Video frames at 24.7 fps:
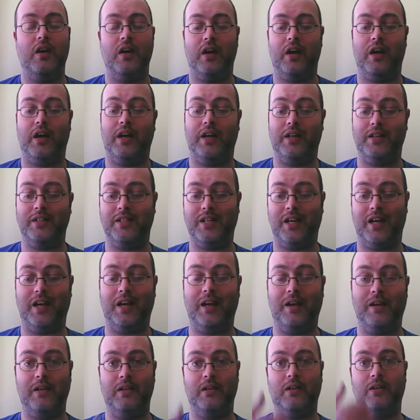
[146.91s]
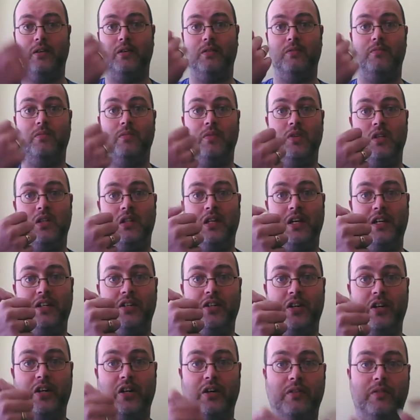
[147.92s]
And
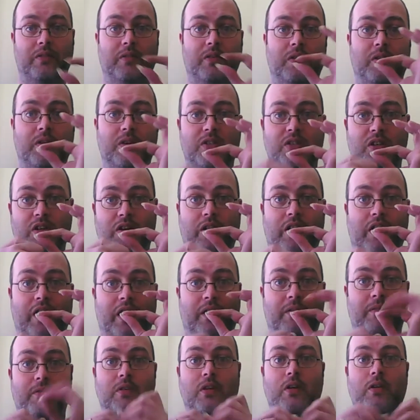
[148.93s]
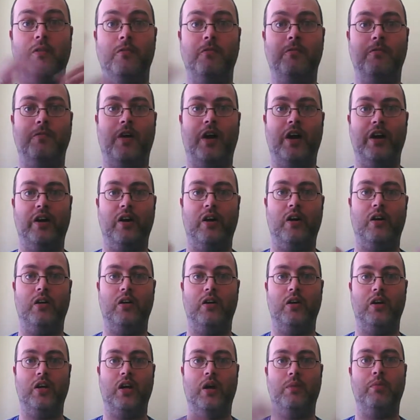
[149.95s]
lighter, cigarette, fire,
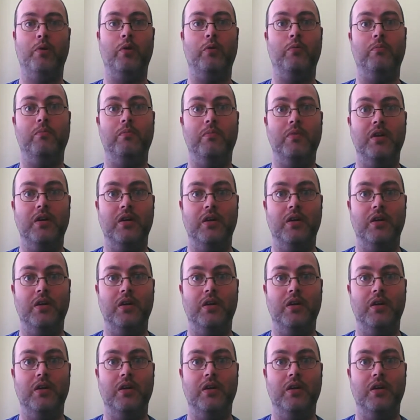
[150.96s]
kaboom.